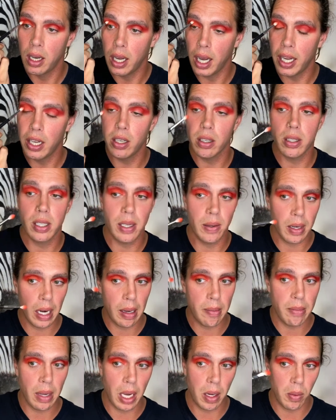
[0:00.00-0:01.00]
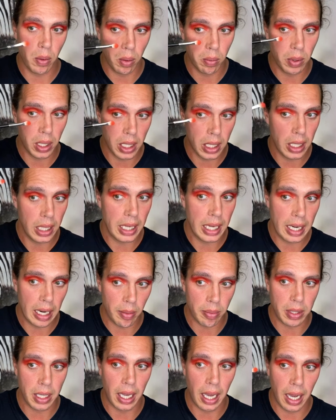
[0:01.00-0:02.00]
And you'll see what I mean when we clean
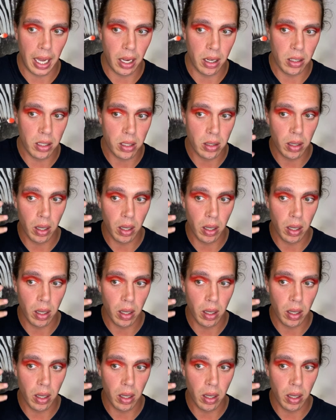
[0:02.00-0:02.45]
up the edge.